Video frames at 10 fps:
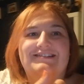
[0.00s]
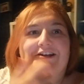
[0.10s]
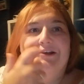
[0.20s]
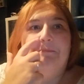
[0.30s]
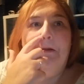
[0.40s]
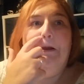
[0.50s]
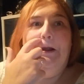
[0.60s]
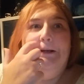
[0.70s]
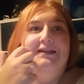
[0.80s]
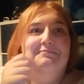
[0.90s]
Sorry,
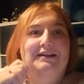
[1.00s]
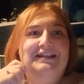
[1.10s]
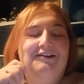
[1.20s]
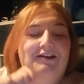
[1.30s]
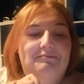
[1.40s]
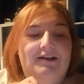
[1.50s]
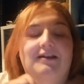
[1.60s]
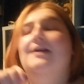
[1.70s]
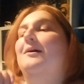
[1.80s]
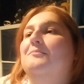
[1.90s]
didn't mean to get Graeme there.
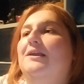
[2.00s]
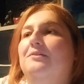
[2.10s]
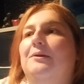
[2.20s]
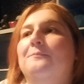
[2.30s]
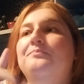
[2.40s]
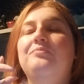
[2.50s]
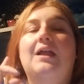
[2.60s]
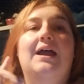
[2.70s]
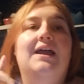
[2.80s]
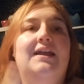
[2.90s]
But anyway...
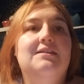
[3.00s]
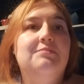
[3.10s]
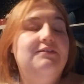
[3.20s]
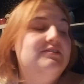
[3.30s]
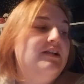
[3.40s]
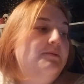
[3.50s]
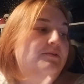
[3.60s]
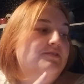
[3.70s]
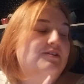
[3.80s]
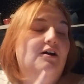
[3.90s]
in the previous
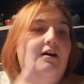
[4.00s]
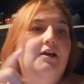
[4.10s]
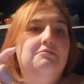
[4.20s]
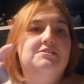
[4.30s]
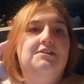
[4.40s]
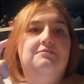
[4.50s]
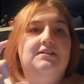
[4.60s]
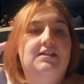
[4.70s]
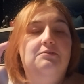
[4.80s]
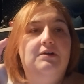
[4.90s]
clip you saw, I was doing
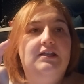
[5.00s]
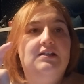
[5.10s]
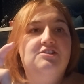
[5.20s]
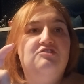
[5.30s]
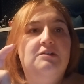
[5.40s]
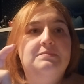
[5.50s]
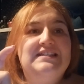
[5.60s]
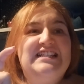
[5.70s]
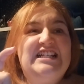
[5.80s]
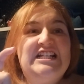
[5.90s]
the teeth whitening
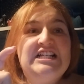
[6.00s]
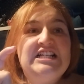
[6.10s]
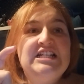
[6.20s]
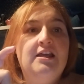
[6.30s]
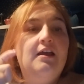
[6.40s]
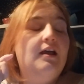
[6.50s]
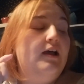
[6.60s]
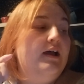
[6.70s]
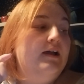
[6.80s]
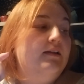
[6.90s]
strips
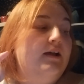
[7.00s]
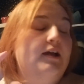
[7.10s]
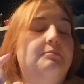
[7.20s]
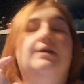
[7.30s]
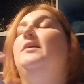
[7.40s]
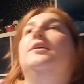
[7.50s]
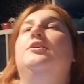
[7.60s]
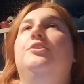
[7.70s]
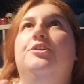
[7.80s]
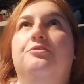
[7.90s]
and I had my
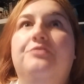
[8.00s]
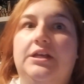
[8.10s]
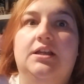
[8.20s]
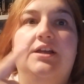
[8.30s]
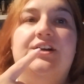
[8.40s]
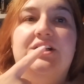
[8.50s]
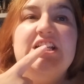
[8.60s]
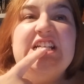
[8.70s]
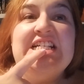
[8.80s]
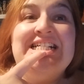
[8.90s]
UV light
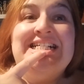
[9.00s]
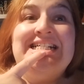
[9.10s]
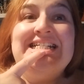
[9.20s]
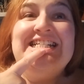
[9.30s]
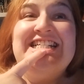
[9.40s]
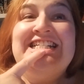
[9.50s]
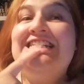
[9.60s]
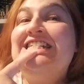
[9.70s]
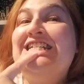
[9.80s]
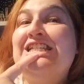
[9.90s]
on.
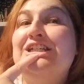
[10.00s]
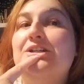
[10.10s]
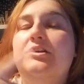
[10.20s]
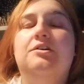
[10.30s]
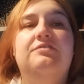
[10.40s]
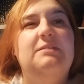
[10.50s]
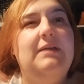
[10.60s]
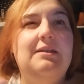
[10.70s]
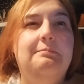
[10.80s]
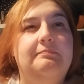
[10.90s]
So I don't know if they
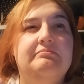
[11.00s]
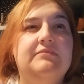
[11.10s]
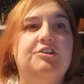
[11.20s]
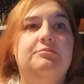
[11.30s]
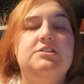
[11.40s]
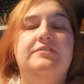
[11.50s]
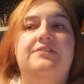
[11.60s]
made too much of a